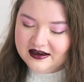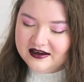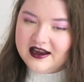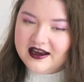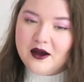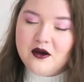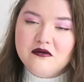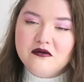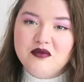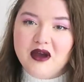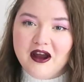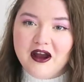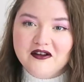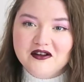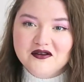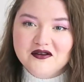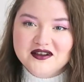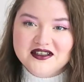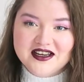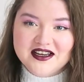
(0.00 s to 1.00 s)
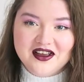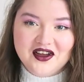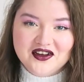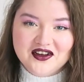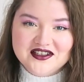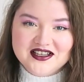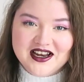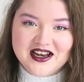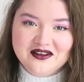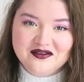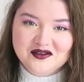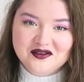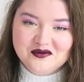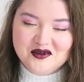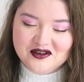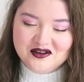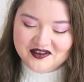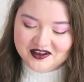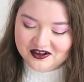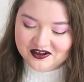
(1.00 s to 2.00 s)
Now I'm paranoid. I can't tell if you're
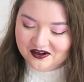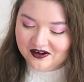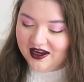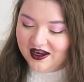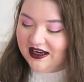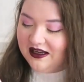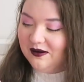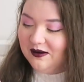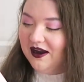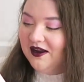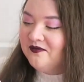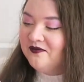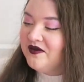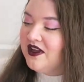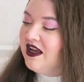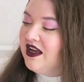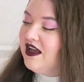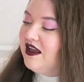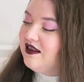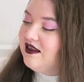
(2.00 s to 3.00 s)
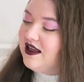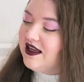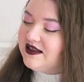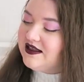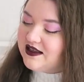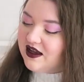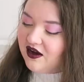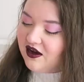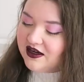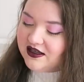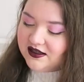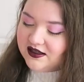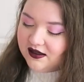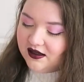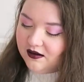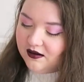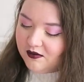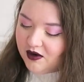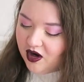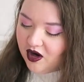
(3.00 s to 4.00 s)
moving or not. Anyway, this
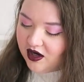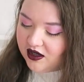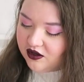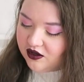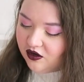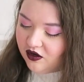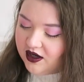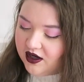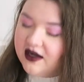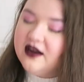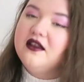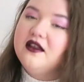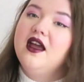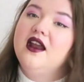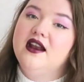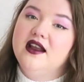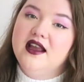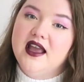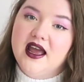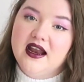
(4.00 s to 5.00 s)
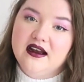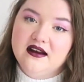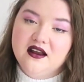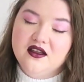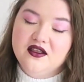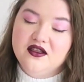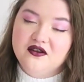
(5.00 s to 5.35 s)
item I got in, and again, a